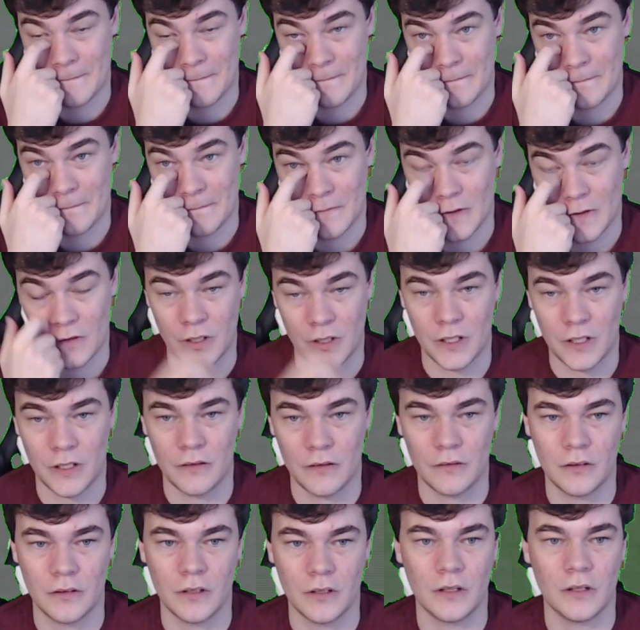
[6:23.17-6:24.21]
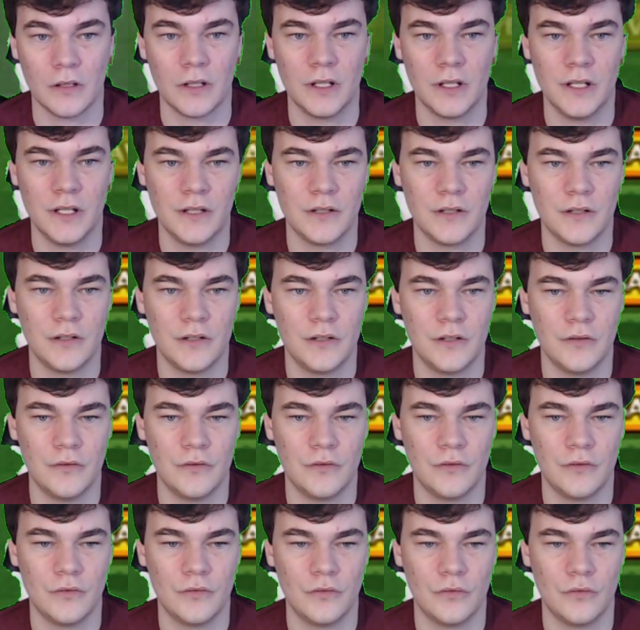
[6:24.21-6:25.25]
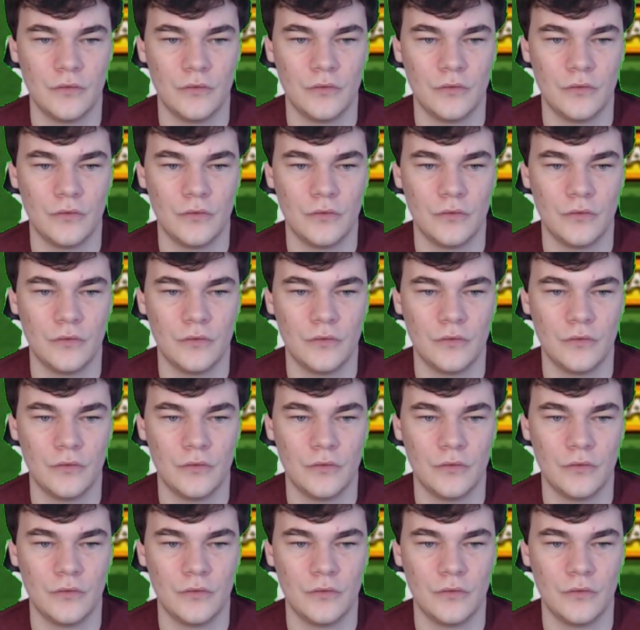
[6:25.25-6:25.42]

okay, uh, I need to do,